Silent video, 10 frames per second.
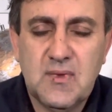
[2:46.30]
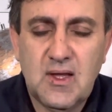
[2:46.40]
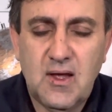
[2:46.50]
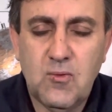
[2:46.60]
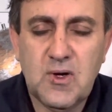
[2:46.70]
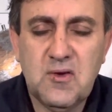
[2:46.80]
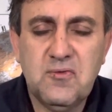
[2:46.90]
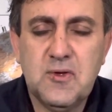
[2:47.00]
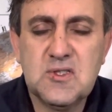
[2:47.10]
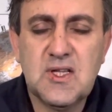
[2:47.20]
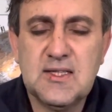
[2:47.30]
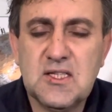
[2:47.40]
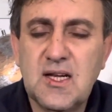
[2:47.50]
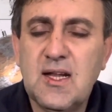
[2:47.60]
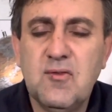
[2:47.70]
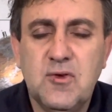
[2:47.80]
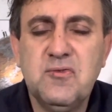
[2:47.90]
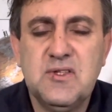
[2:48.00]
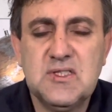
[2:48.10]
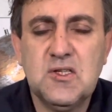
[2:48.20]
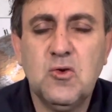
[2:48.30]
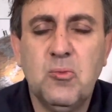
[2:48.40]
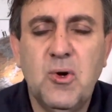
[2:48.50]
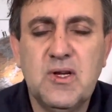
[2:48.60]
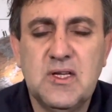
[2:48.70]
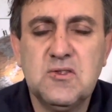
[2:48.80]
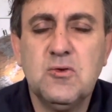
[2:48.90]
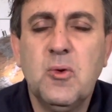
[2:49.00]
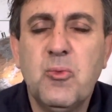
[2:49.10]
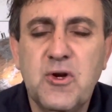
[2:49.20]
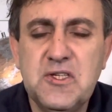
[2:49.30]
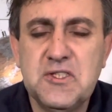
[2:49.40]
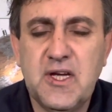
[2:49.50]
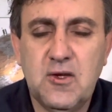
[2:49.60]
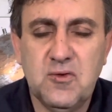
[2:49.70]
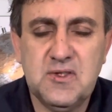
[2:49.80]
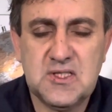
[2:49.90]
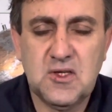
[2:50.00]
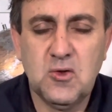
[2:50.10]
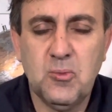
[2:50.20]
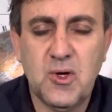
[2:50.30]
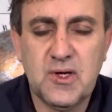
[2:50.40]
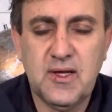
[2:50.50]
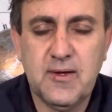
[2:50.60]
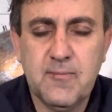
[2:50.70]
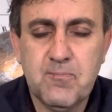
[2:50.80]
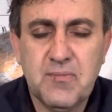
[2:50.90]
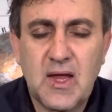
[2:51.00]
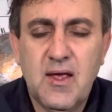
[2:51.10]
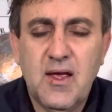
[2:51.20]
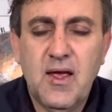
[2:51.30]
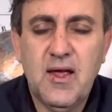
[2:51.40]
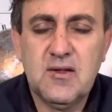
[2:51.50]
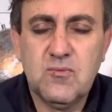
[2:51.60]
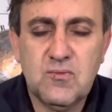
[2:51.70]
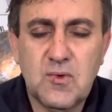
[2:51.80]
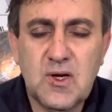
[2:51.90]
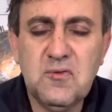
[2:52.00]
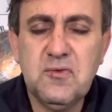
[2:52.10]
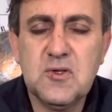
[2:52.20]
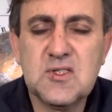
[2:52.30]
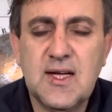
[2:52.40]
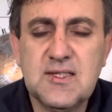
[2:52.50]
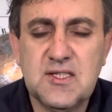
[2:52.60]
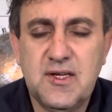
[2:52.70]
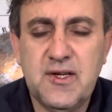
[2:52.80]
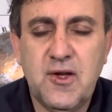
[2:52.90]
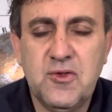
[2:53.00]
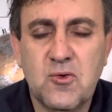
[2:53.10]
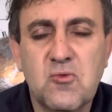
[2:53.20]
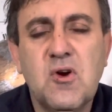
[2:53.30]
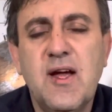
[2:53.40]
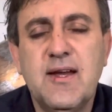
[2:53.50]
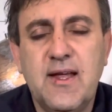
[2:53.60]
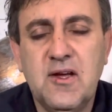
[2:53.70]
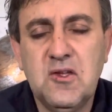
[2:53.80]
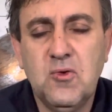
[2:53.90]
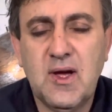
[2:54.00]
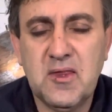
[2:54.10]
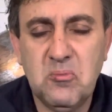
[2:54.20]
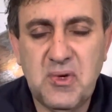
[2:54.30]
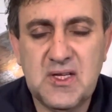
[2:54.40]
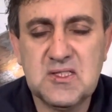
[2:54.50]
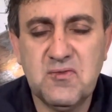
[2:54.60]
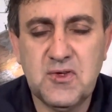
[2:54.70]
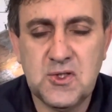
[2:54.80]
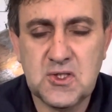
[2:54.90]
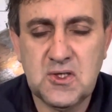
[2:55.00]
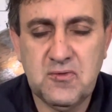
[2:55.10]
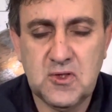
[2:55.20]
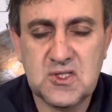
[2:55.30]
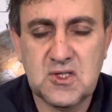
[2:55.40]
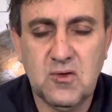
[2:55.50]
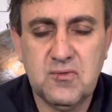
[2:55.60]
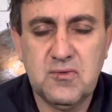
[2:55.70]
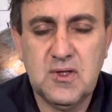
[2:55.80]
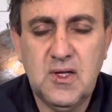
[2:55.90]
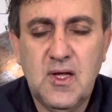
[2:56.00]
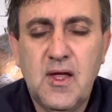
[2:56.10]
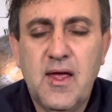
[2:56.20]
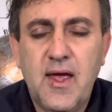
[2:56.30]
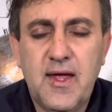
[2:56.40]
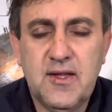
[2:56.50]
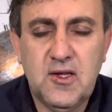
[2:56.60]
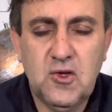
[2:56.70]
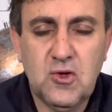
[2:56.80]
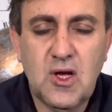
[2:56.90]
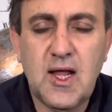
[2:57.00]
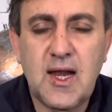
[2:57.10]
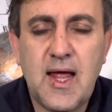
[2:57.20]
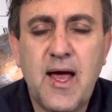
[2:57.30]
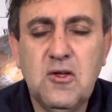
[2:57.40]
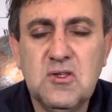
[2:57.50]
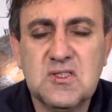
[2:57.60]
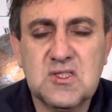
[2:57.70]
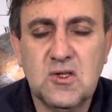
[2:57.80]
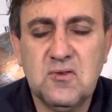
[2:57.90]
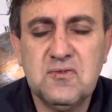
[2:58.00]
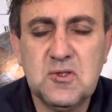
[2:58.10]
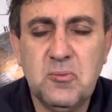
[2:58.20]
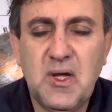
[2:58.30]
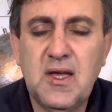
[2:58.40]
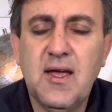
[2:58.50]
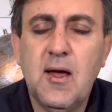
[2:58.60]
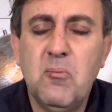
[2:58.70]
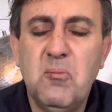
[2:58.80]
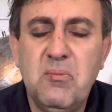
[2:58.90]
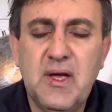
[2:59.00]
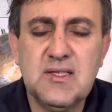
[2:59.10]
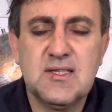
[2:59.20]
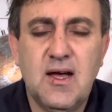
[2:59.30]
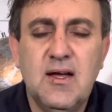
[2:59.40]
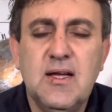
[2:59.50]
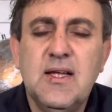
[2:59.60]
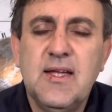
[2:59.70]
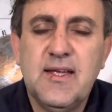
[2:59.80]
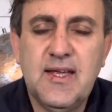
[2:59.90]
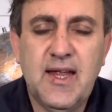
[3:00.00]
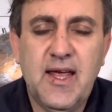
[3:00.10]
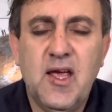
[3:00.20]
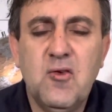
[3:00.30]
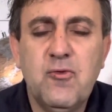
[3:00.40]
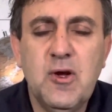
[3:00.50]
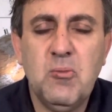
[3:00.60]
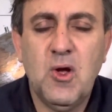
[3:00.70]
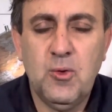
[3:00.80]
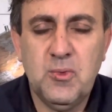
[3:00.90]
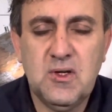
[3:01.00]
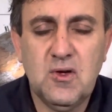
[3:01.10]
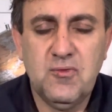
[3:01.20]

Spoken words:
and what it feels like to love your physical body, to appreciate your physical body, and what it feels like to know that right now you are the best version of yourself, and that you allow yourself to become better in every moment of